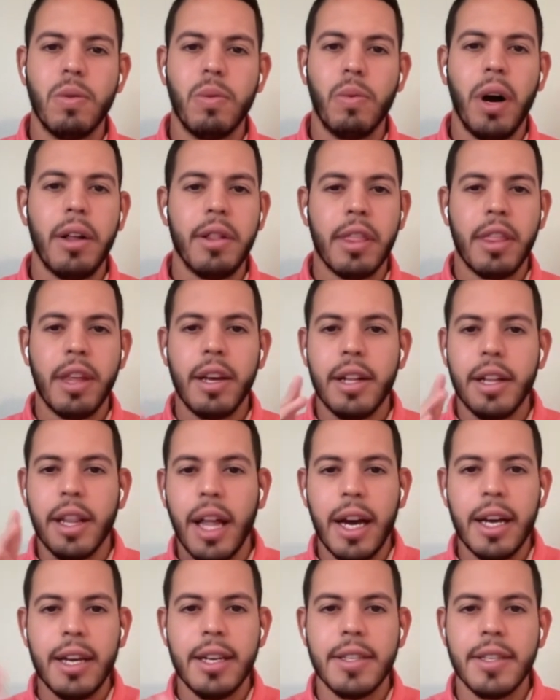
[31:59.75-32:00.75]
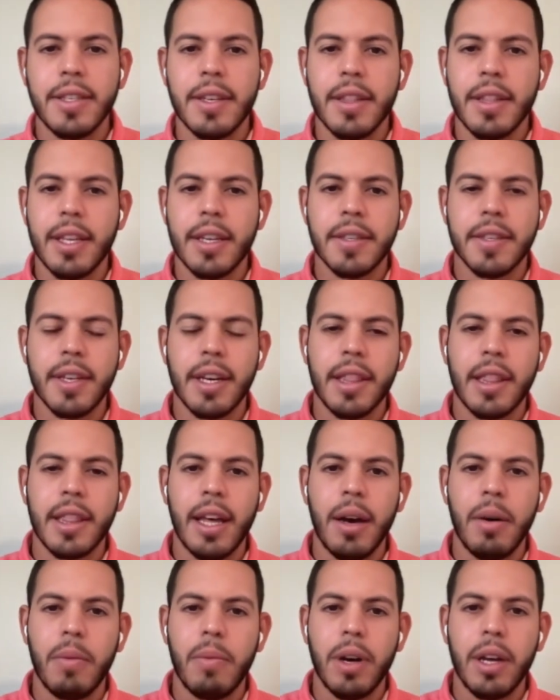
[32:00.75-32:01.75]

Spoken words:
wealthy clients and things like that,